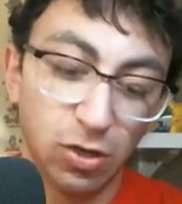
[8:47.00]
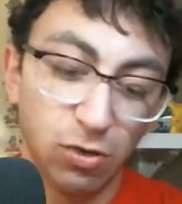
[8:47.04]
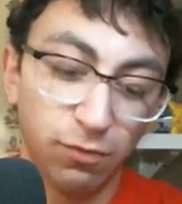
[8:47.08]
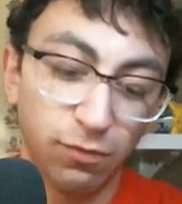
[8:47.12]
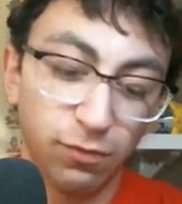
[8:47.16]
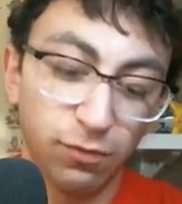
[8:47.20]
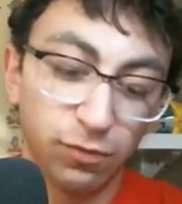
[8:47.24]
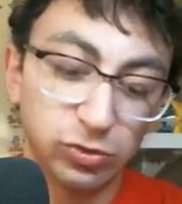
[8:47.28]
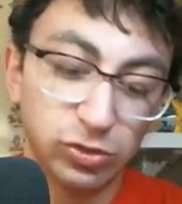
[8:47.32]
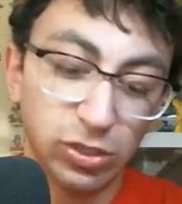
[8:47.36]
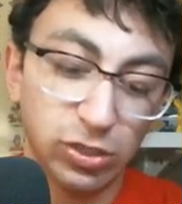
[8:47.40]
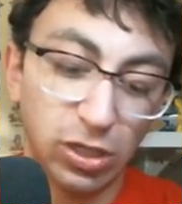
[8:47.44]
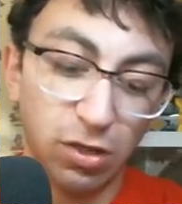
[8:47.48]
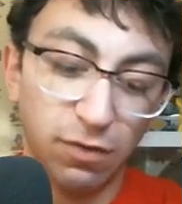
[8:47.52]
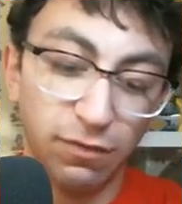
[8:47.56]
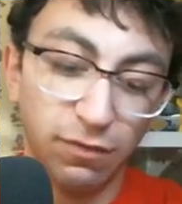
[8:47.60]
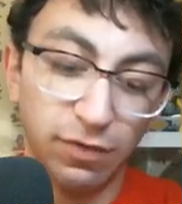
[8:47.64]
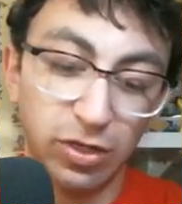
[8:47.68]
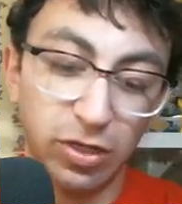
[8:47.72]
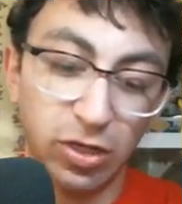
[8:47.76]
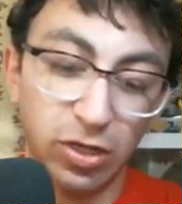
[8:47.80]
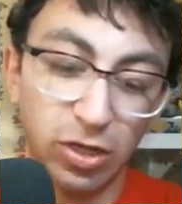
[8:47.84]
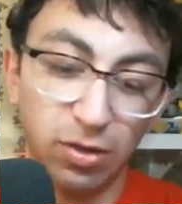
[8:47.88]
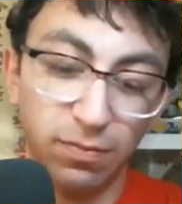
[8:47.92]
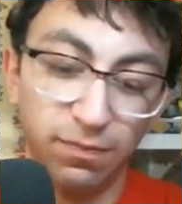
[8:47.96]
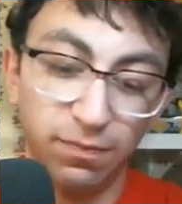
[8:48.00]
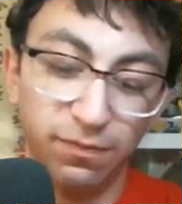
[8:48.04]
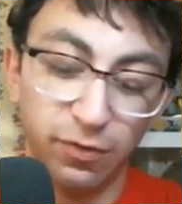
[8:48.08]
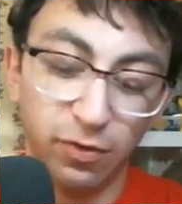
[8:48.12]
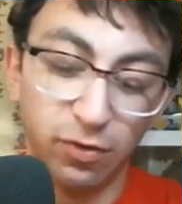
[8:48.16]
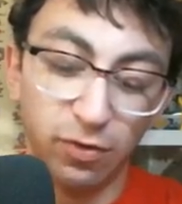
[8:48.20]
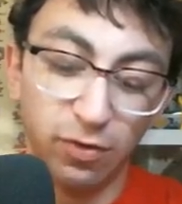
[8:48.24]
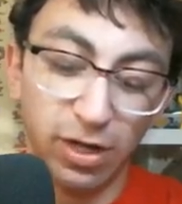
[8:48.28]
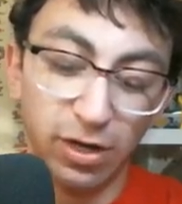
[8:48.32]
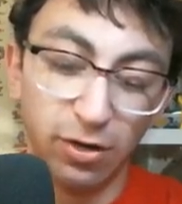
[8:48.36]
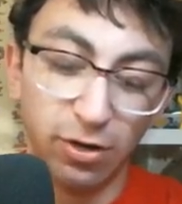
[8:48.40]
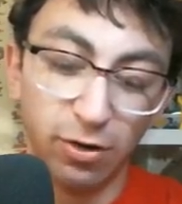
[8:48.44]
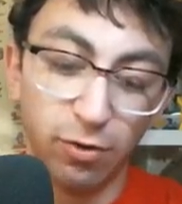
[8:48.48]
Reverse All of a
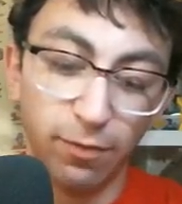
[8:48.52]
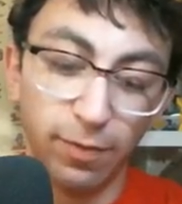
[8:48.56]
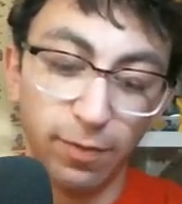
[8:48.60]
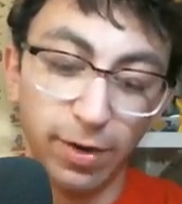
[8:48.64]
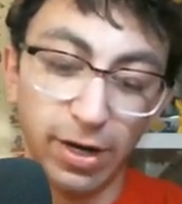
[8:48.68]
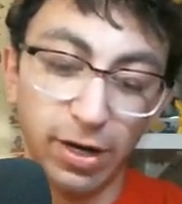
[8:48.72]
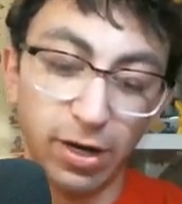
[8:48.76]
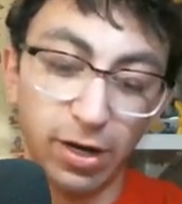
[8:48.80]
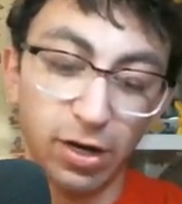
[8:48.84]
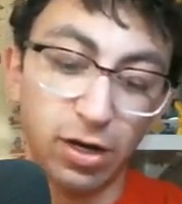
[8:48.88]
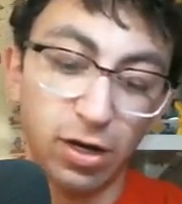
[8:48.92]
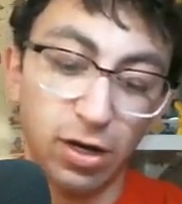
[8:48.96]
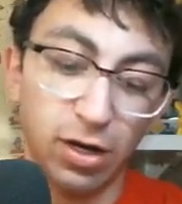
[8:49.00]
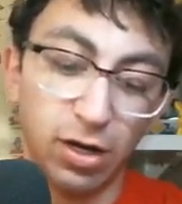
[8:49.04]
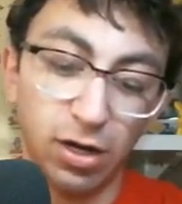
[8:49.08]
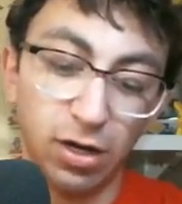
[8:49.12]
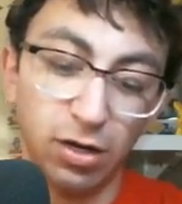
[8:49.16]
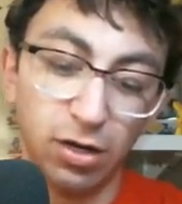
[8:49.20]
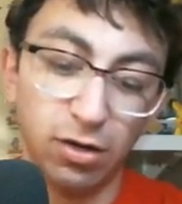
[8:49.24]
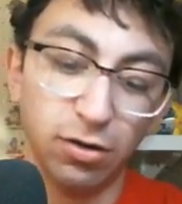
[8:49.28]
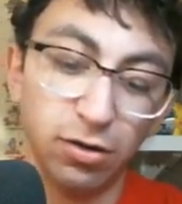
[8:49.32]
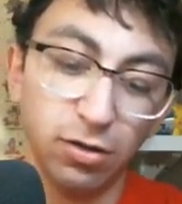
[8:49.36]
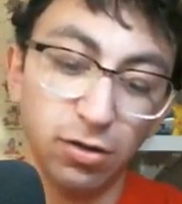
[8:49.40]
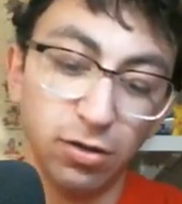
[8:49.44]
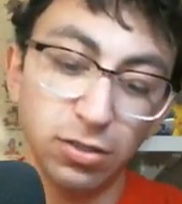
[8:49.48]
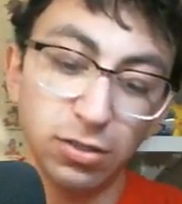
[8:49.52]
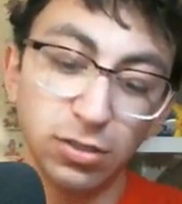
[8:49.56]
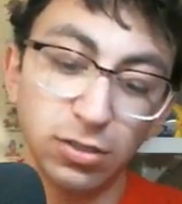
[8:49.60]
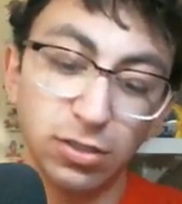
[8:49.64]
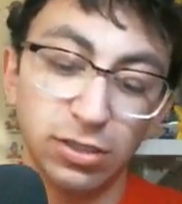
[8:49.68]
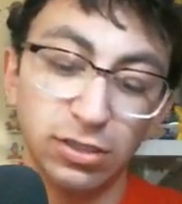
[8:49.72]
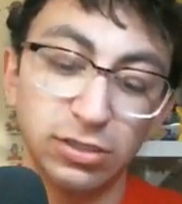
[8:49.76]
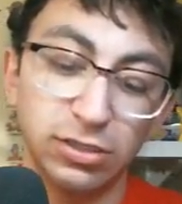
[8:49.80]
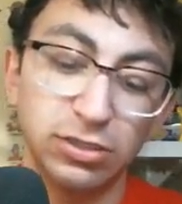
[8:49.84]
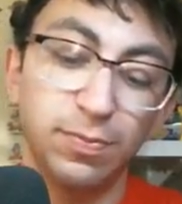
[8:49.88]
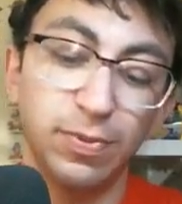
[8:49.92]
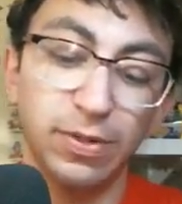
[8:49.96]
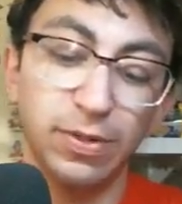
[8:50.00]
Cubfu, and our rare
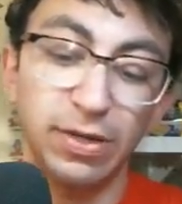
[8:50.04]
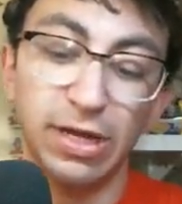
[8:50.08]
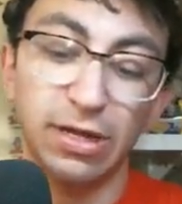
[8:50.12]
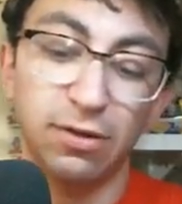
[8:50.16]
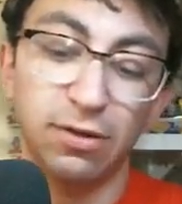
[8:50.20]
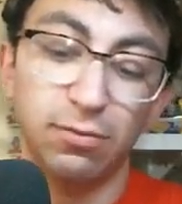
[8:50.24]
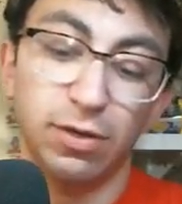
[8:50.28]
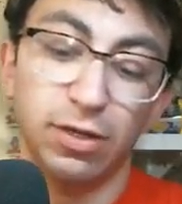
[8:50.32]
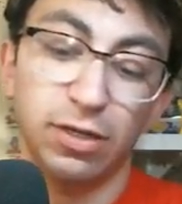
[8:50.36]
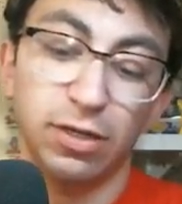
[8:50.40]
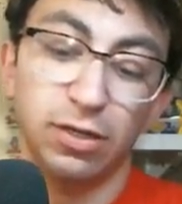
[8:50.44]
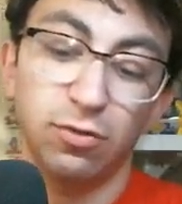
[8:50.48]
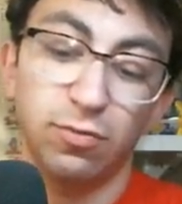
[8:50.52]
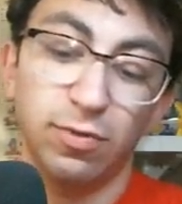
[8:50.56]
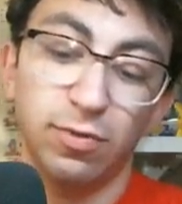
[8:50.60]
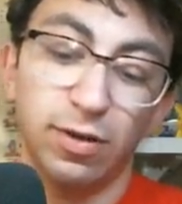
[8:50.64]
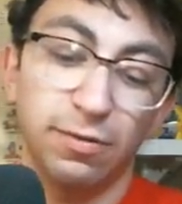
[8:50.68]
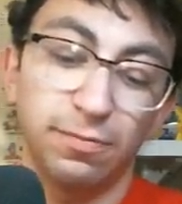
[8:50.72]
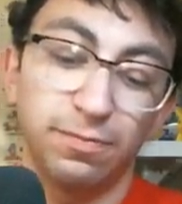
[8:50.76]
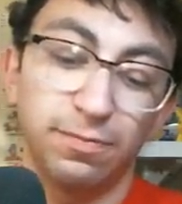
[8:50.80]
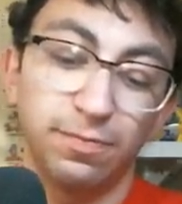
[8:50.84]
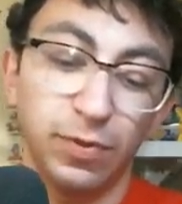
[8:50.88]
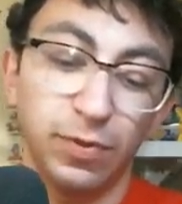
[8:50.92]
is a Banette, regular rare.